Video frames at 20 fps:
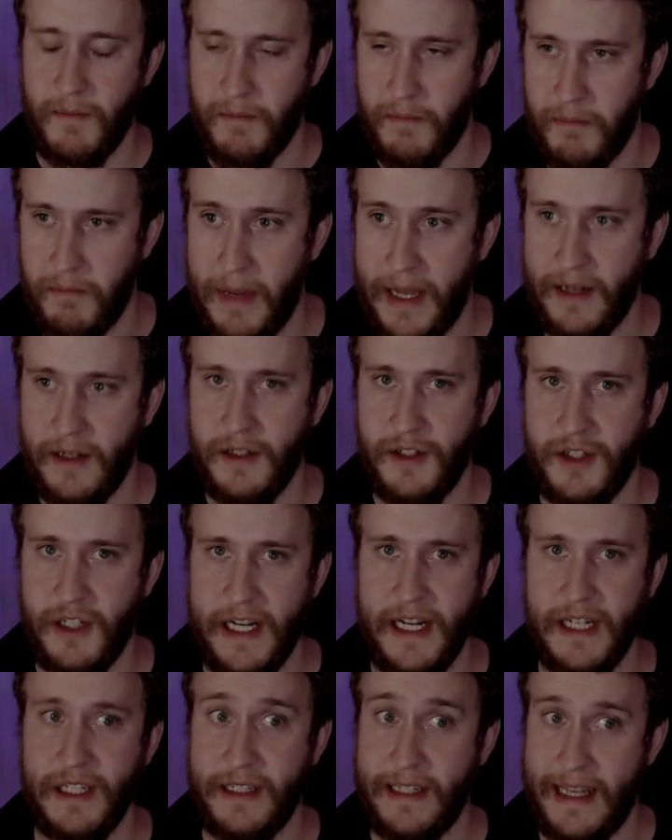meta
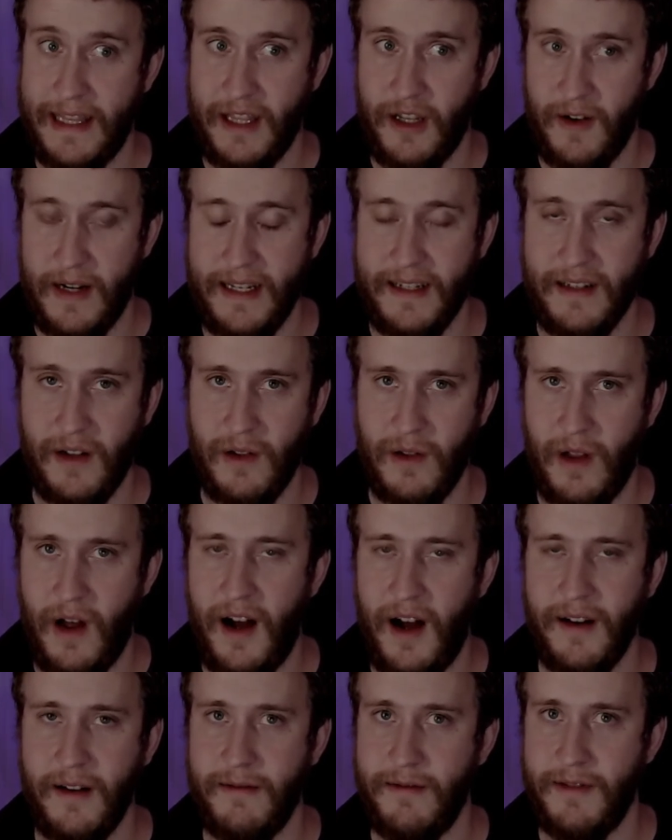change is that there is a
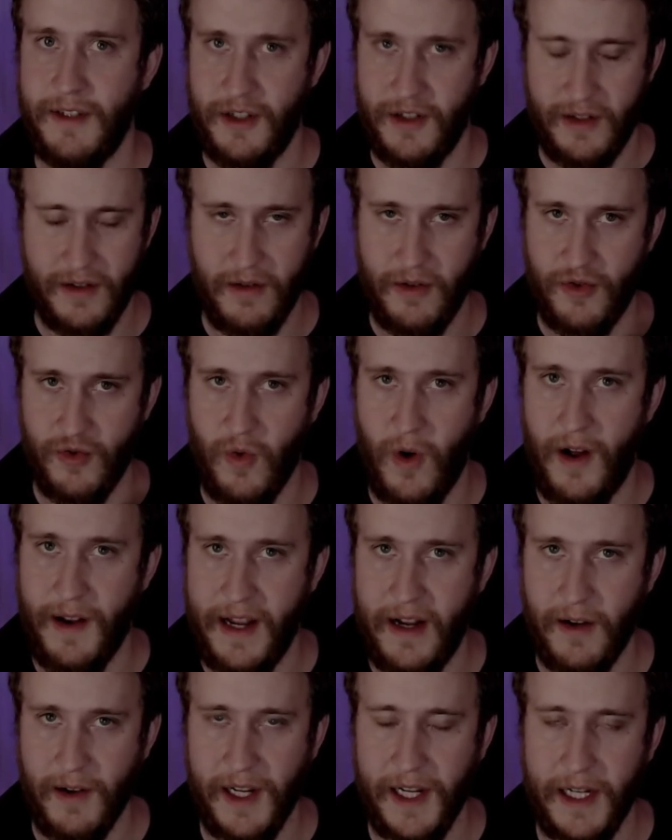lot of just drawn
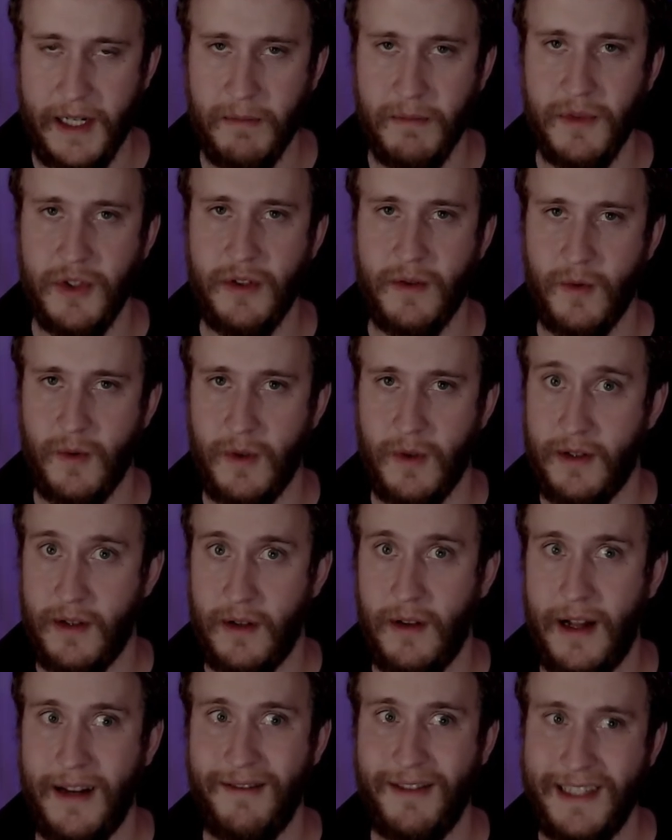out games. There's a
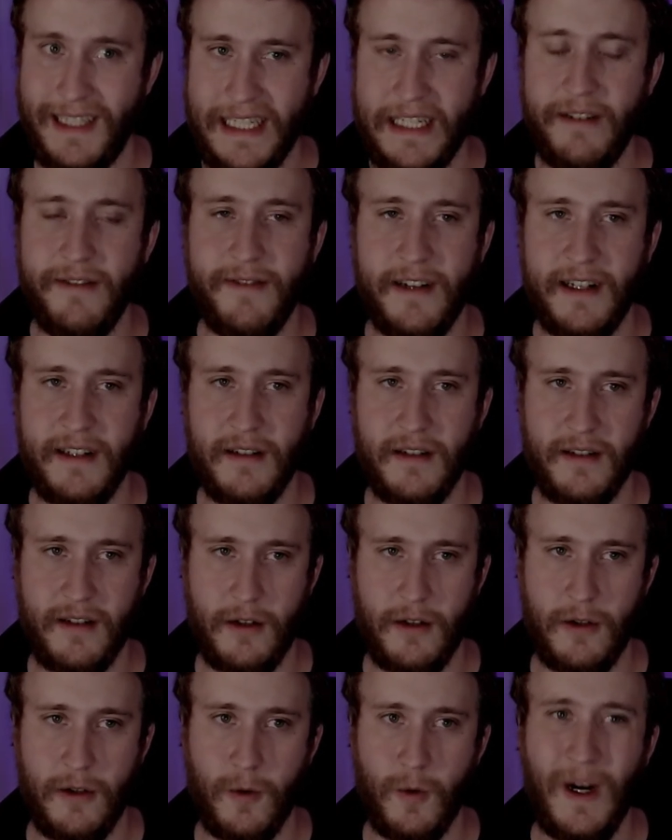lot of defense,
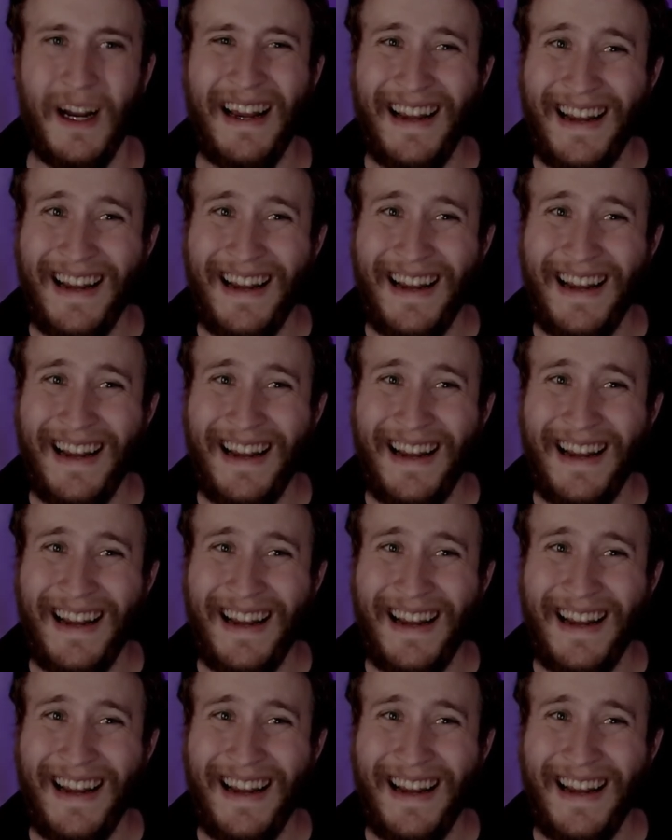so